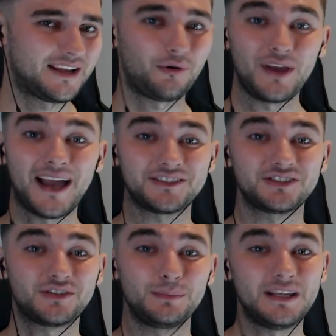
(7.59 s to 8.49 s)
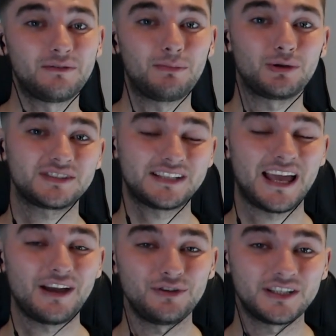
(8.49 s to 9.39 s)
Now we acted to meet the most
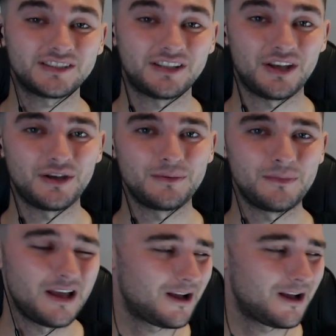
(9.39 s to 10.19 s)
scariest um,